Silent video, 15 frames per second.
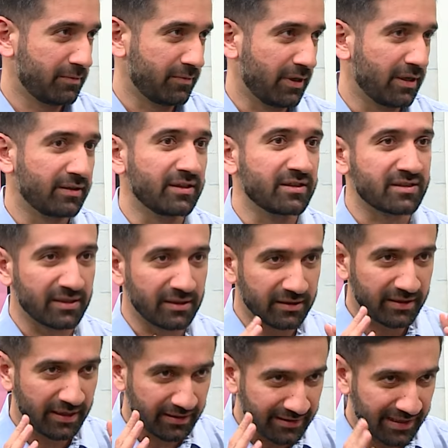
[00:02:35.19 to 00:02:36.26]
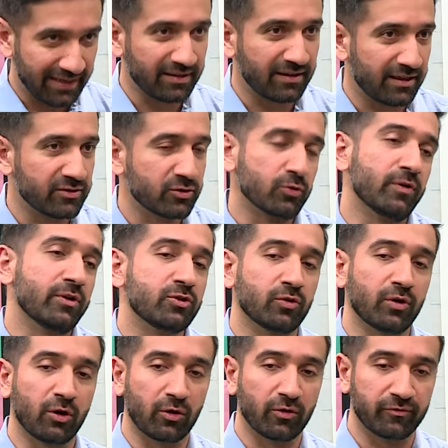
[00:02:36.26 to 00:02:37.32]
right they still take that lens to it so
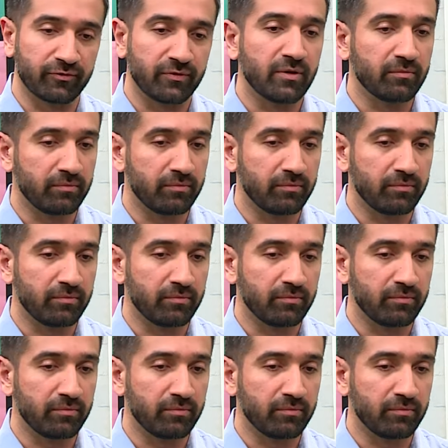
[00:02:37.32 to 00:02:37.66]
a lot of